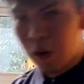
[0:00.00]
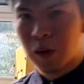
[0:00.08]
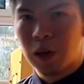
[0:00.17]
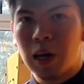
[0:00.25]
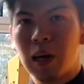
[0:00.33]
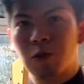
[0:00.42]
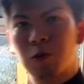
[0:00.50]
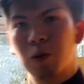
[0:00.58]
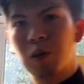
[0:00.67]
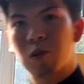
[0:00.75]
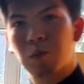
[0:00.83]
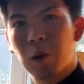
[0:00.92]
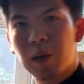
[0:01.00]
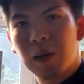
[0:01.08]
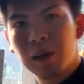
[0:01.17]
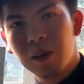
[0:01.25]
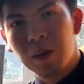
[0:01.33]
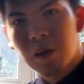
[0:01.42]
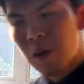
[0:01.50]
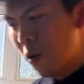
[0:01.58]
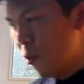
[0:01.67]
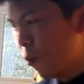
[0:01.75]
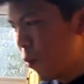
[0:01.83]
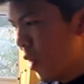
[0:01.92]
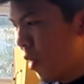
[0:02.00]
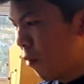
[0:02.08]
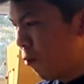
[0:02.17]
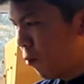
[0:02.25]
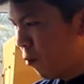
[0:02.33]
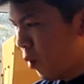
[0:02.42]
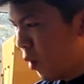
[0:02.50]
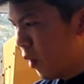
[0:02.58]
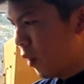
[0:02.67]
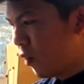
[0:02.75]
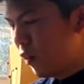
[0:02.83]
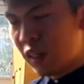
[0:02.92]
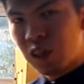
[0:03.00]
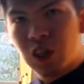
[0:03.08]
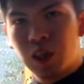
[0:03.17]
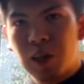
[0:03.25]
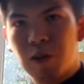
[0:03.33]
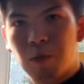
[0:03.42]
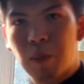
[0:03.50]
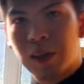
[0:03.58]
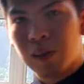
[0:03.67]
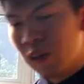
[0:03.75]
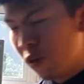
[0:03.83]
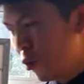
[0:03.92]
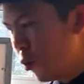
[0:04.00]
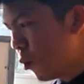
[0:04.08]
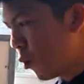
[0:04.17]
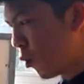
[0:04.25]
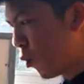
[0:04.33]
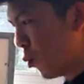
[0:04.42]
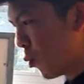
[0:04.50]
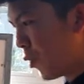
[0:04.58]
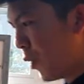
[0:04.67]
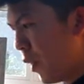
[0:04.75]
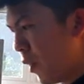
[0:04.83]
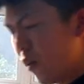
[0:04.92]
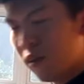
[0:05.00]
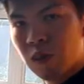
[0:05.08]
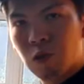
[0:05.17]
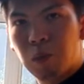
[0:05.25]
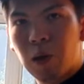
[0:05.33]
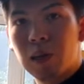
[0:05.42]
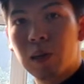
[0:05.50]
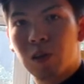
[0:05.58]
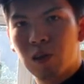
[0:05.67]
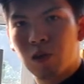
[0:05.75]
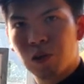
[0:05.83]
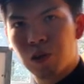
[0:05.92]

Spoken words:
Okay, as for the spoiler, we have a thick sheet of metal used to create the spoiler control